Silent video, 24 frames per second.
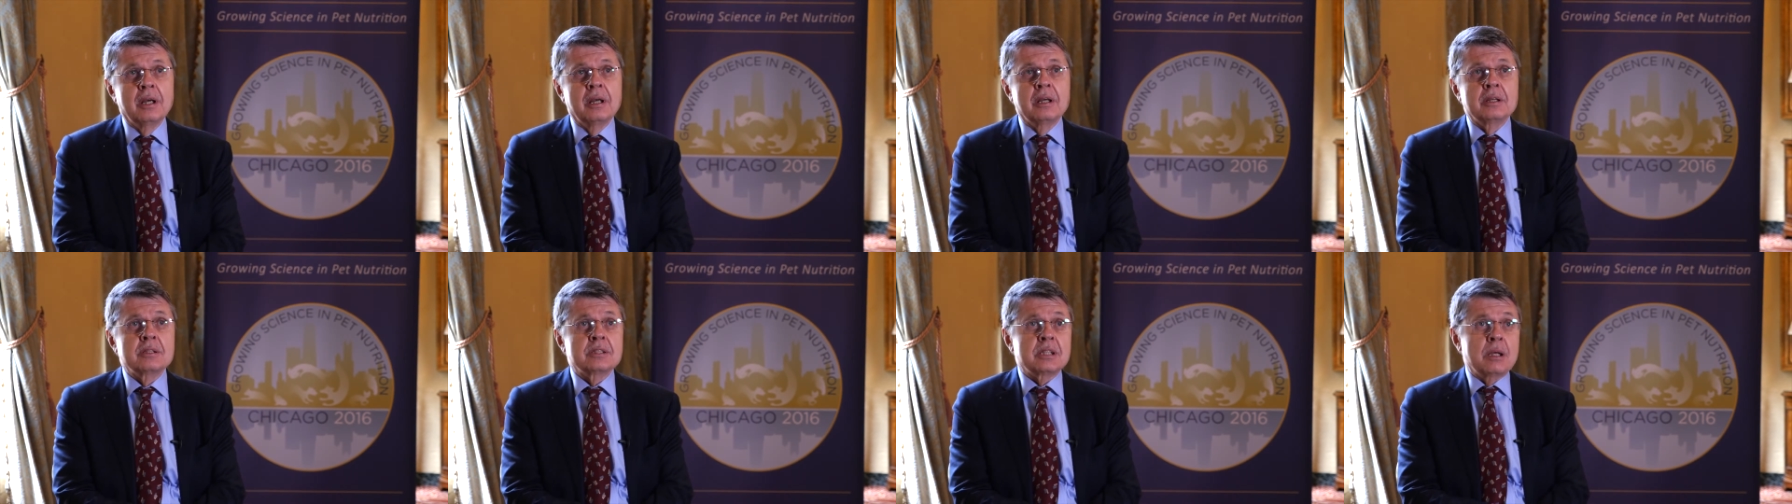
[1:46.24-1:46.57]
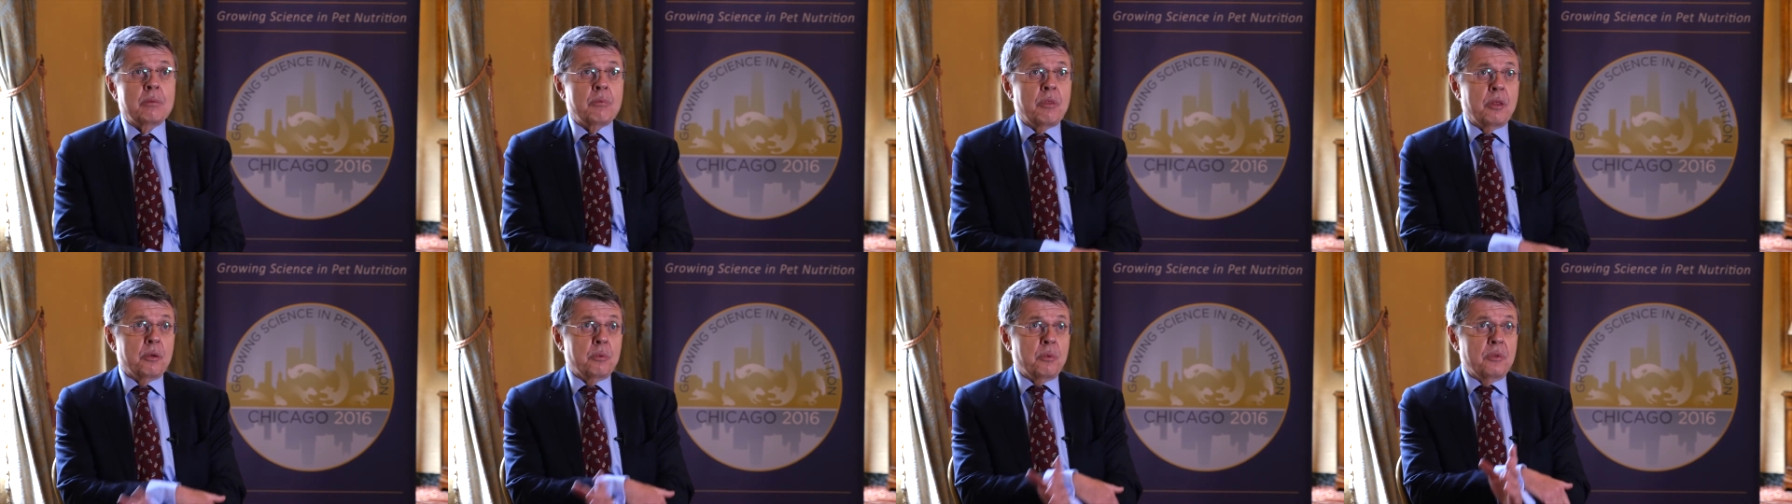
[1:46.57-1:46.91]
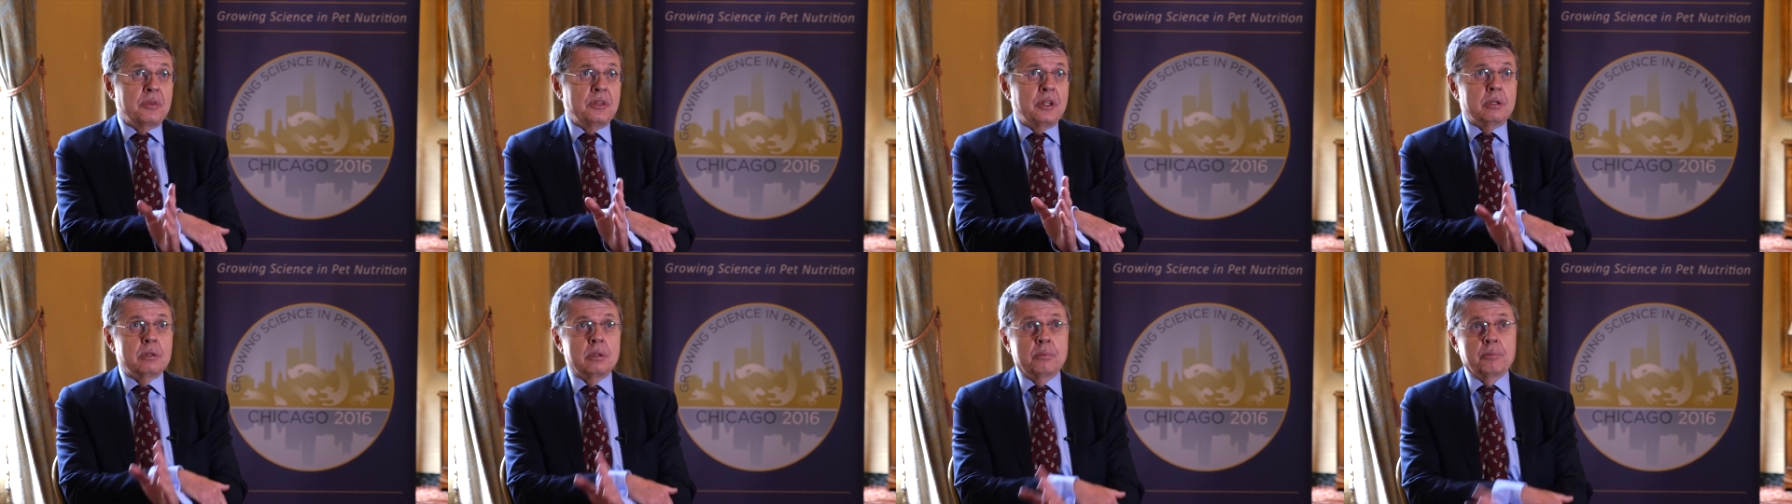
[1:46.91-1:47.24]
Same thing
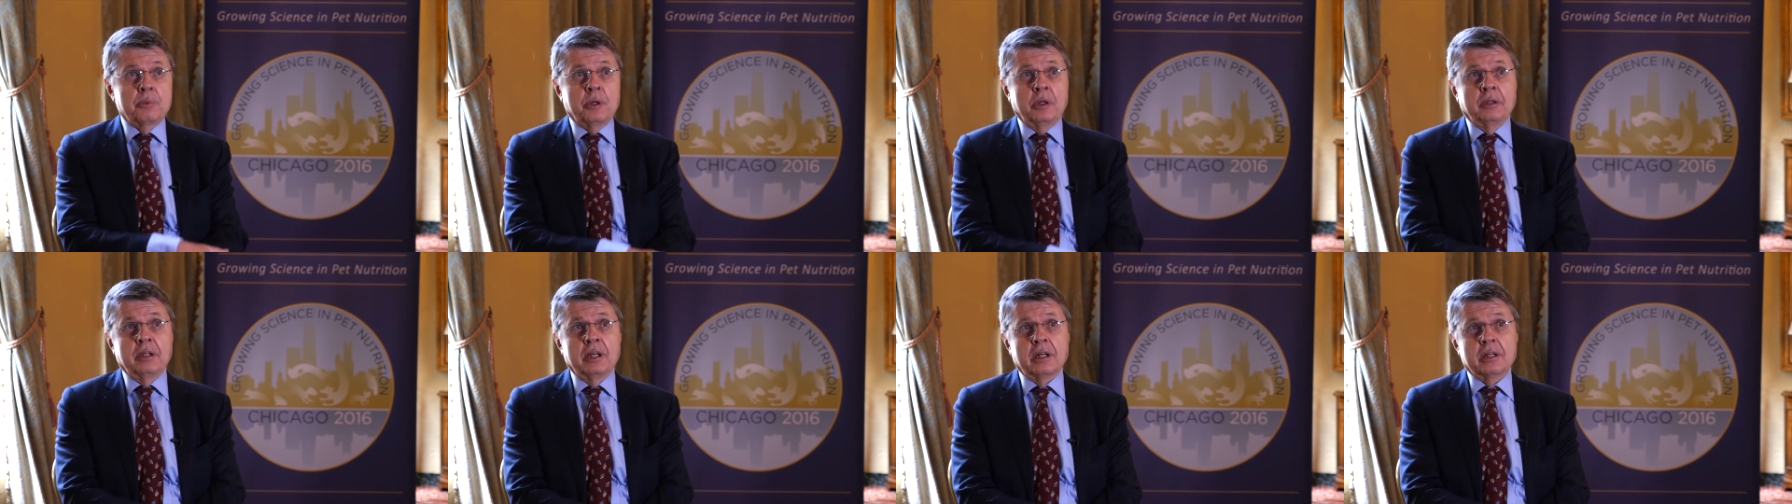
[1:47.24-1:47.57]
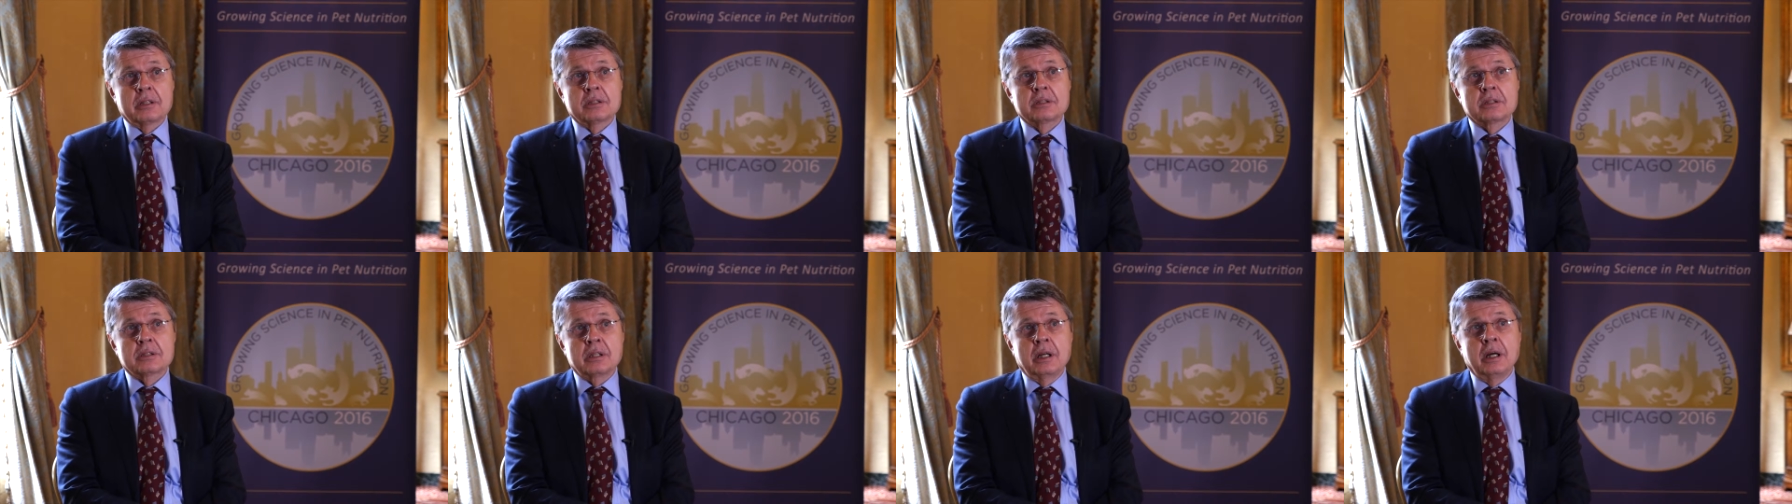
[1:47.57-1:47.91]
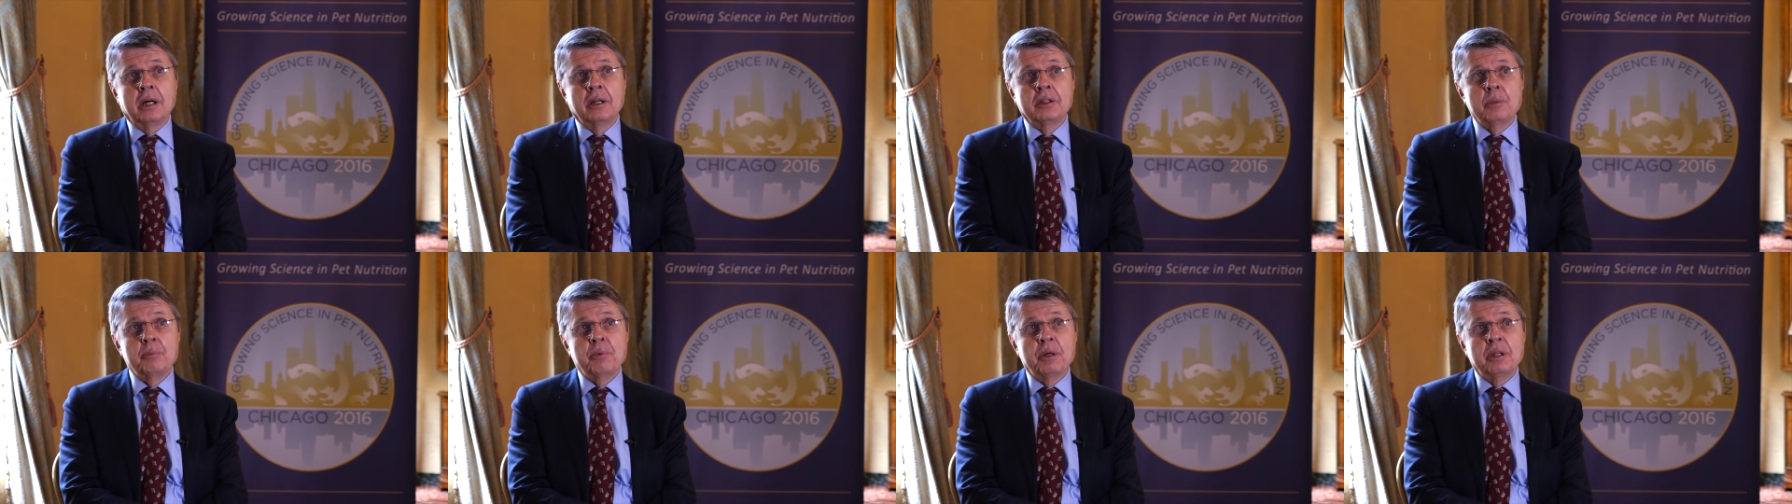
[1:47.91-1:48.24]
with dairy products.
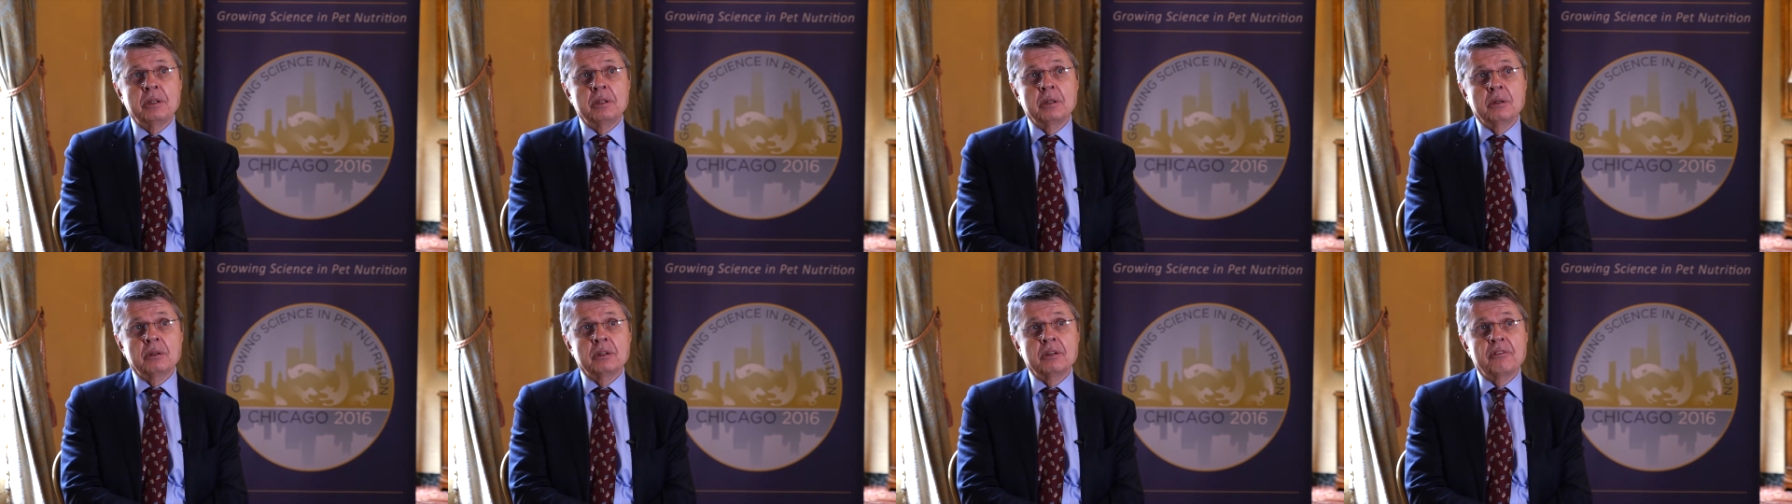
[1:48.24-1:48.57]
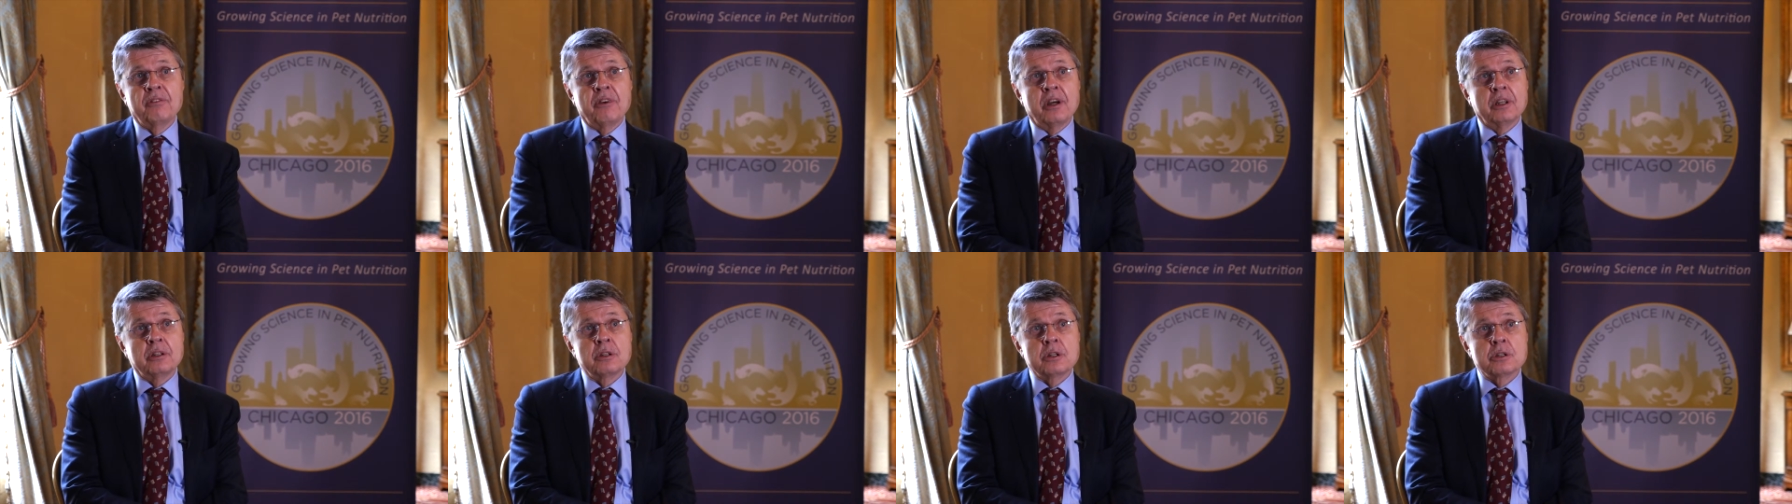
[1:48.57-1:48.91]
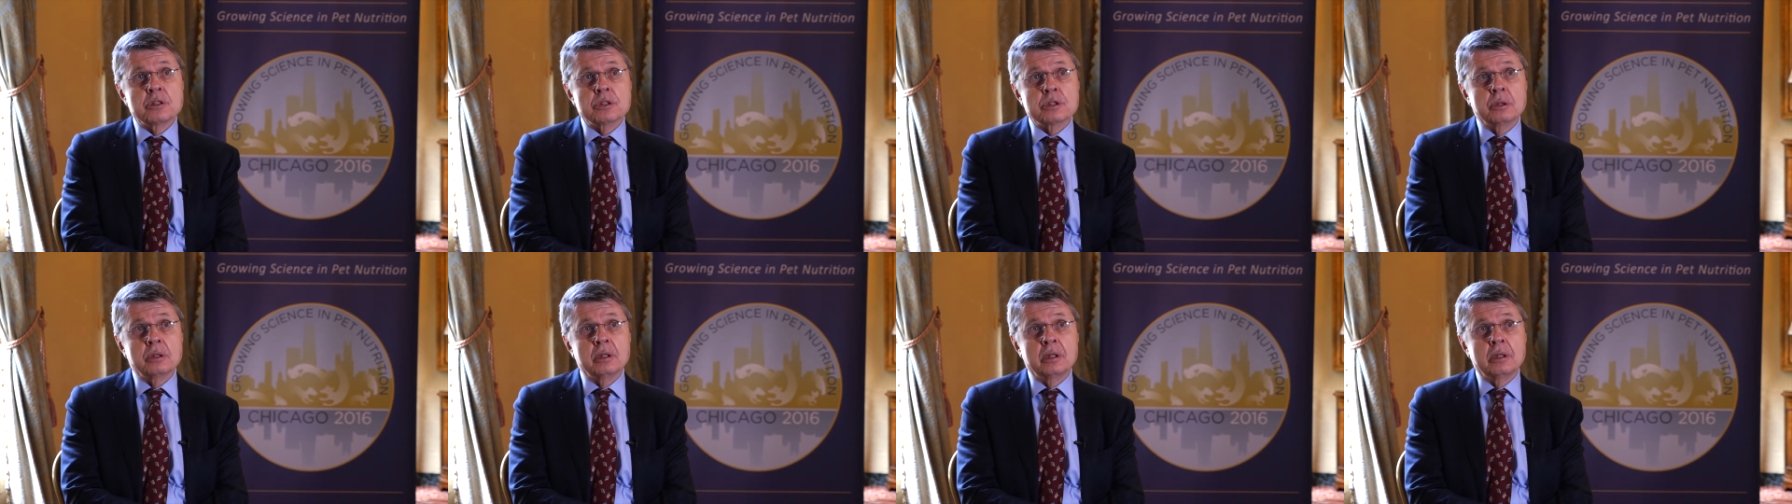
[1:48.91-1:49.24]
Depending on the fat and
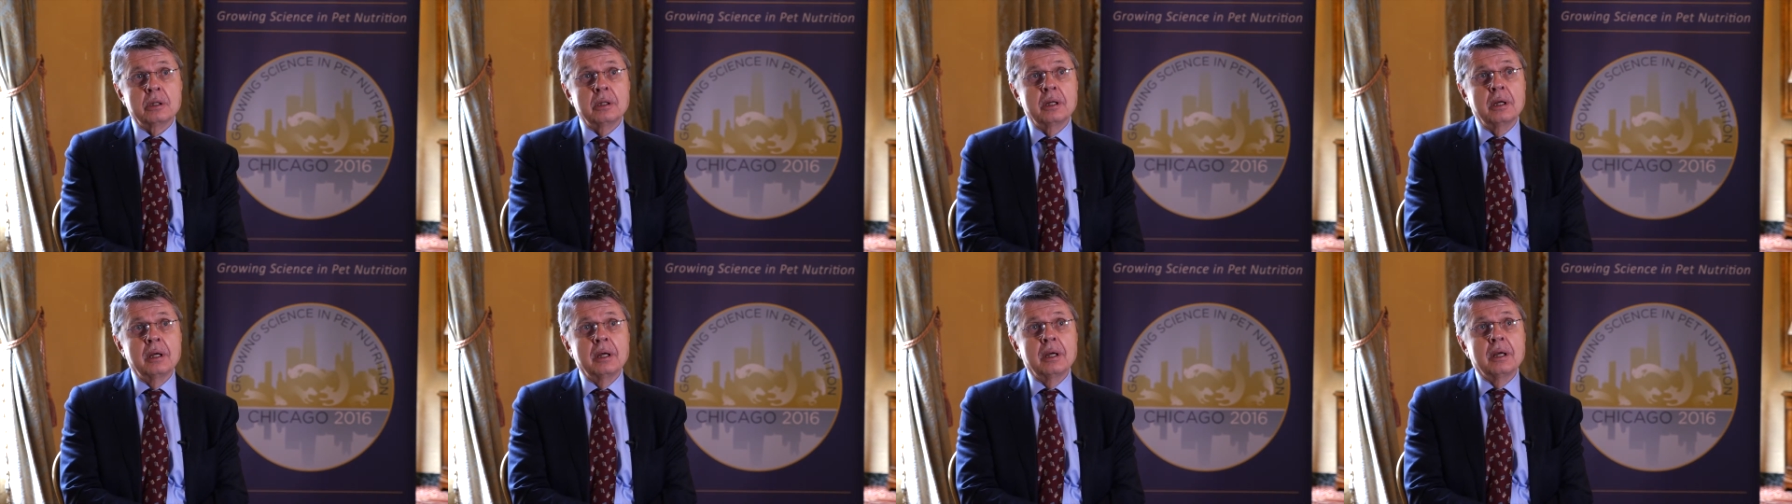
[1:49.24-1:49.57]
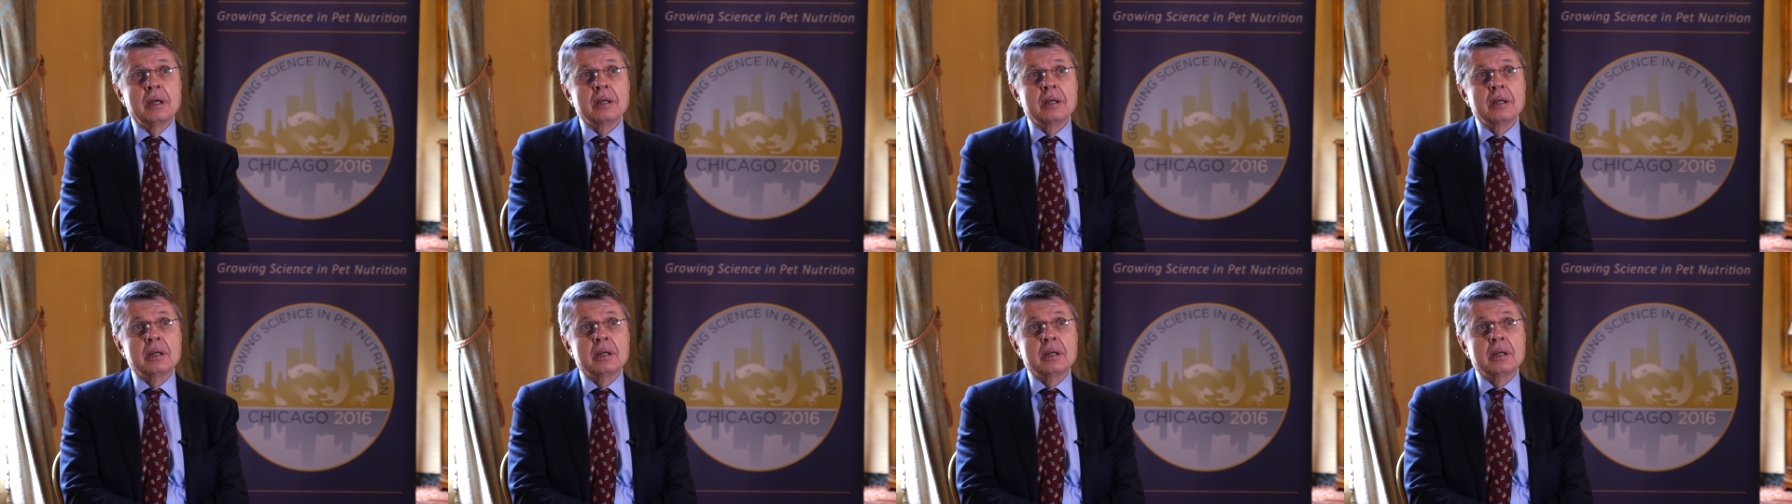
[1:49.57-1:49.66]
sugar,